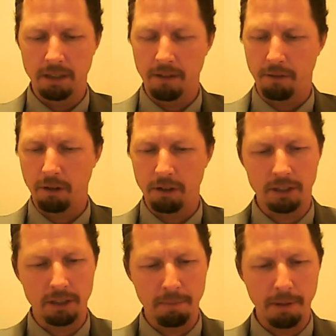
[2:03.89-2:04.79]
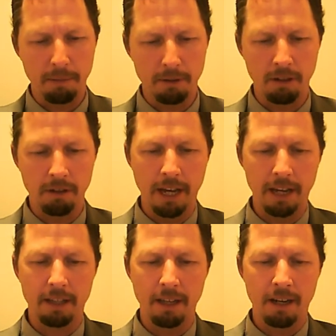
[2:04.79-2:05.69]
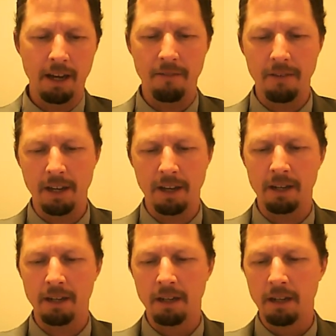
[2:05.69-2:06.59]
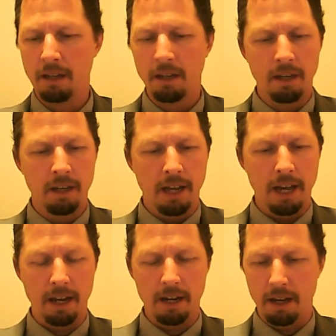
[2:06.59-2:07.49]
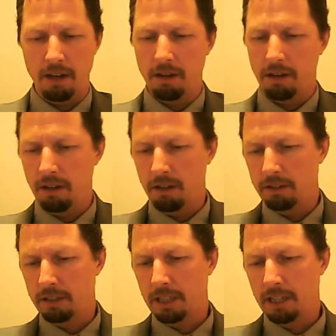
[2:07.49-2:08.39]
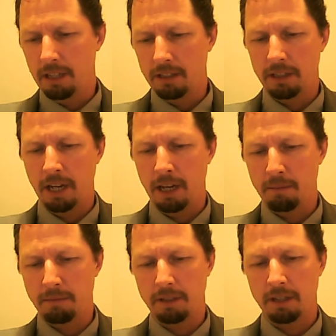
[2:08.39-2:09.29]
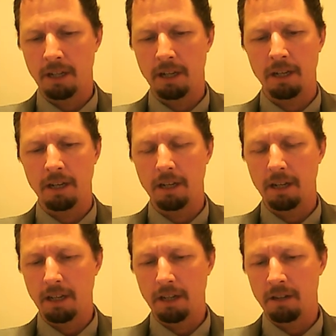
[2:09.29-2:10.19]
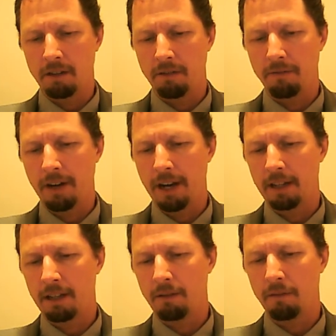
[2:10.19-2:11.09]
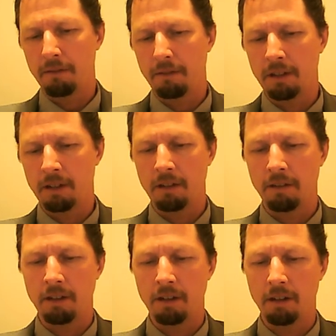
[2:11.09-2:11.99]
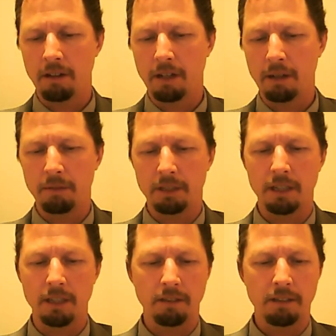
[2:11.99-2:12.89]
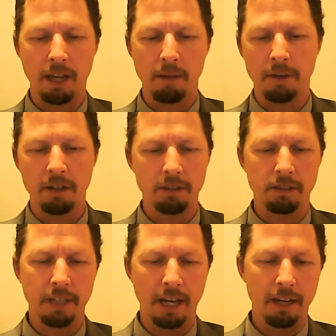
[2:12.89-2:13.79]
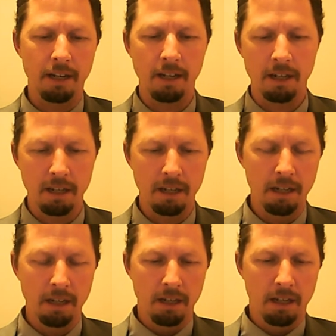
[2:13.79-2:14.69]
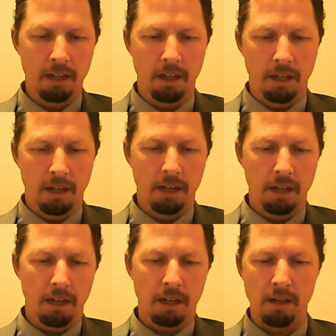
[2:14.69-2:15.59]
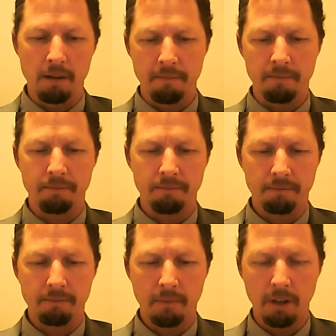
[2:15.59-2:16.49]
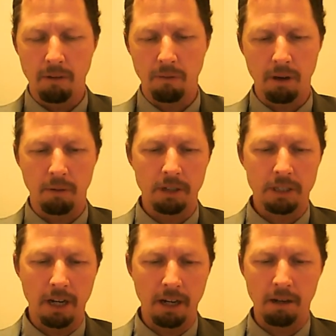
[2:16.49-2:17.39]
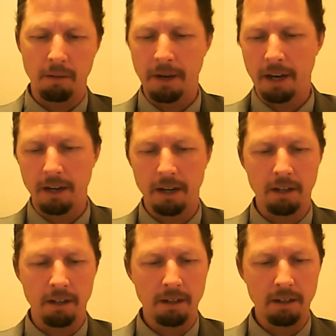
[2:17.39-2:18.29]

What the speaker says: Of course, some people don't like the NIV, and you can use the King James, and you'll find that, you know, it all comes to the same understanding of what we're talking about here.